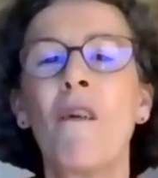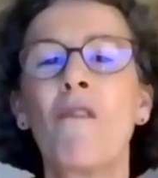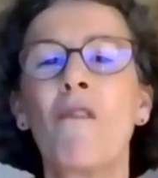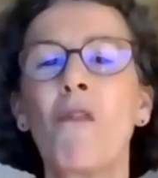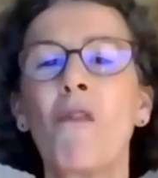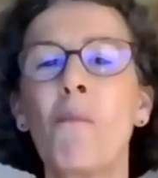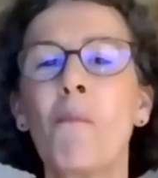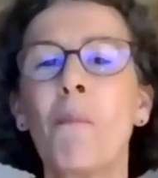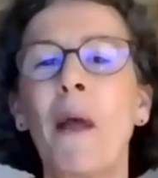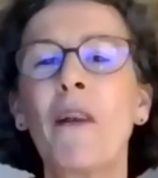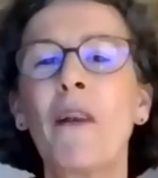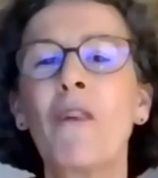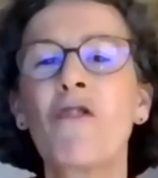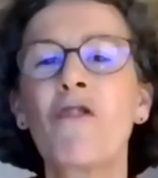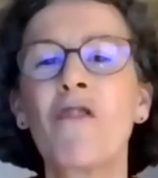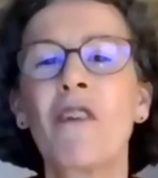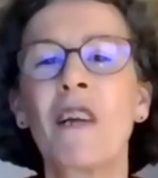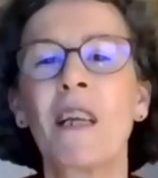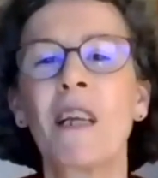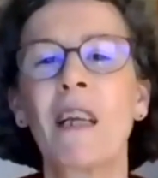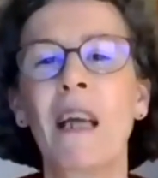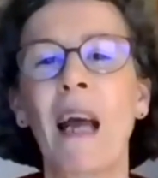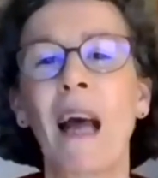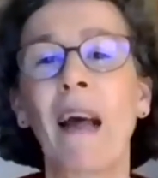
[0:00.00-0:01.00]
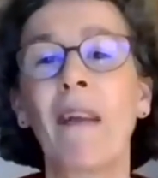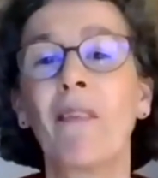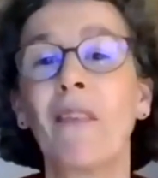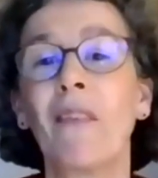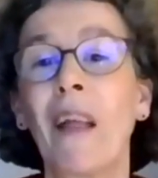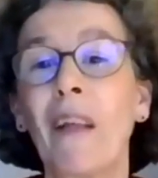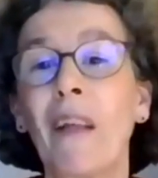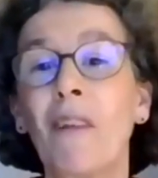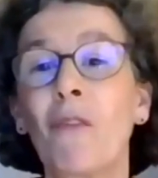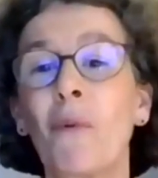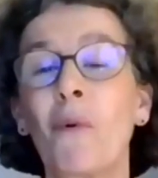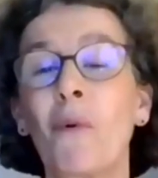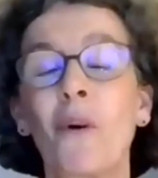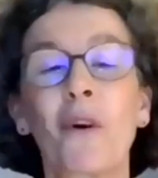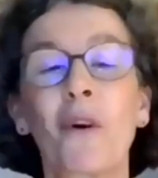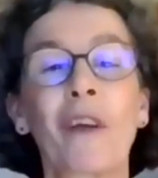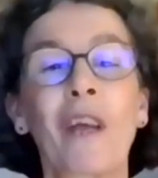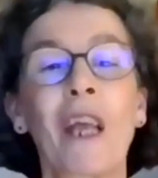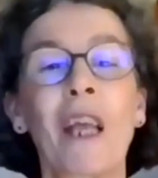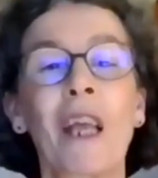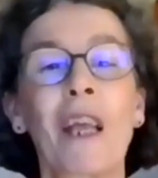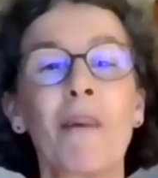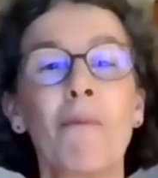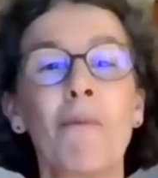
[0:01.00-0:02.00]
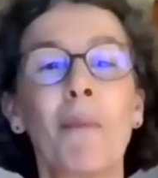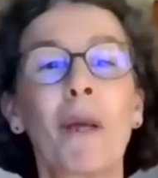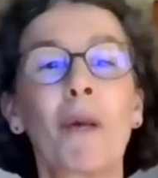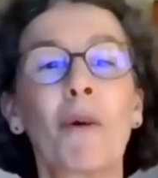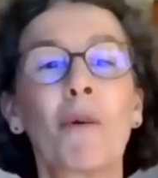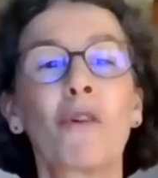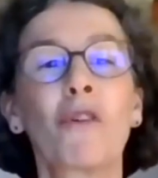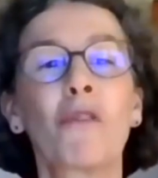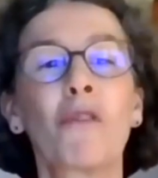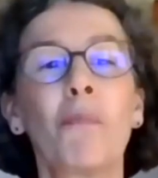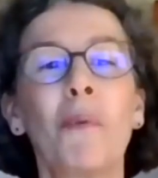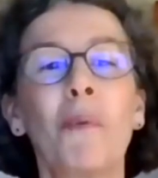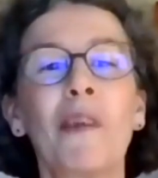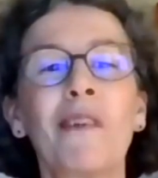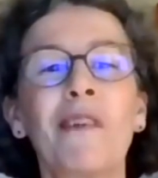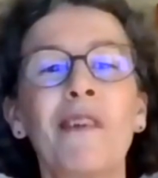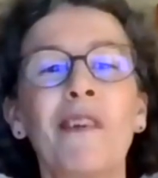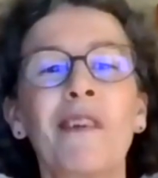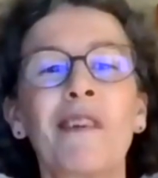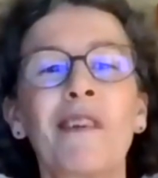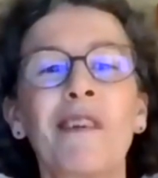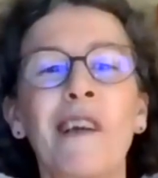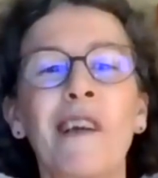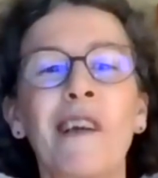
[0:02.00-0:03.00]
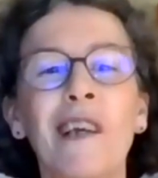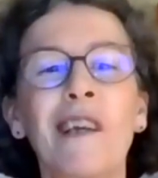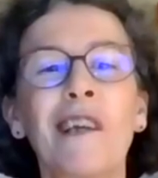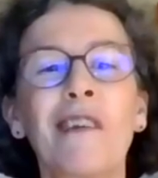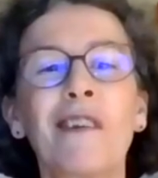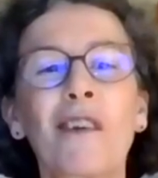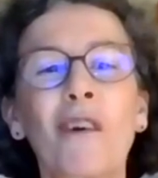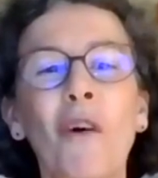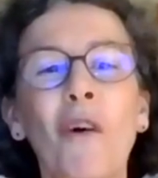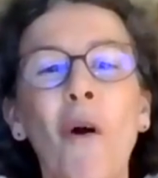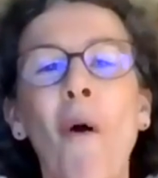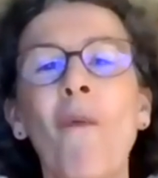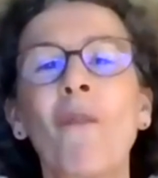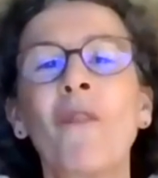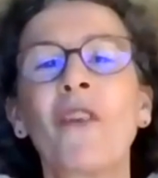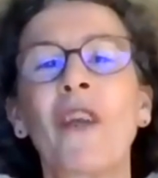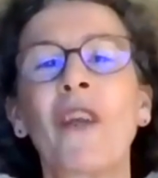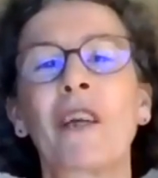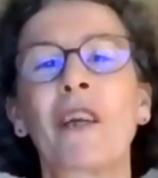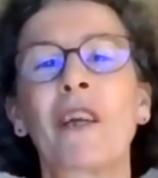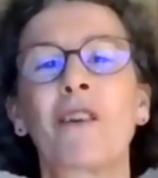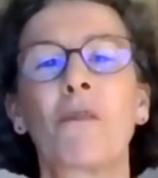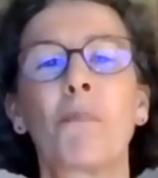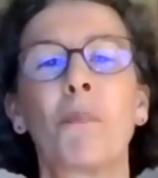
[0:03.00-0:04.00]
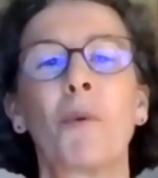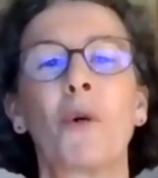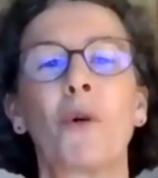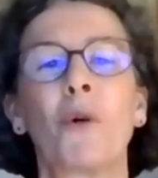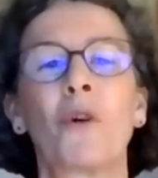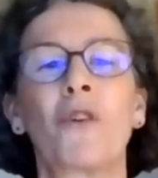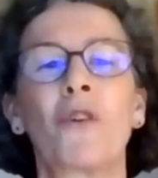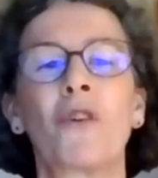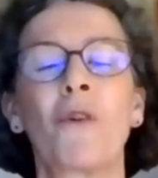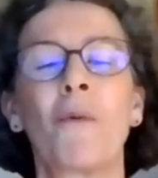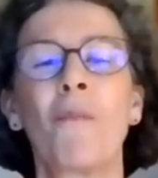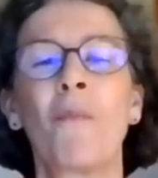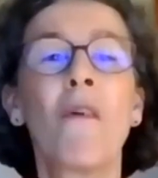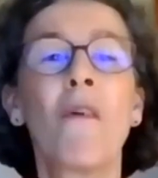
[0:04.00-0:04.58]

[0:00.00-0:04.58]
for mentoring and networking, because business is a contact sport.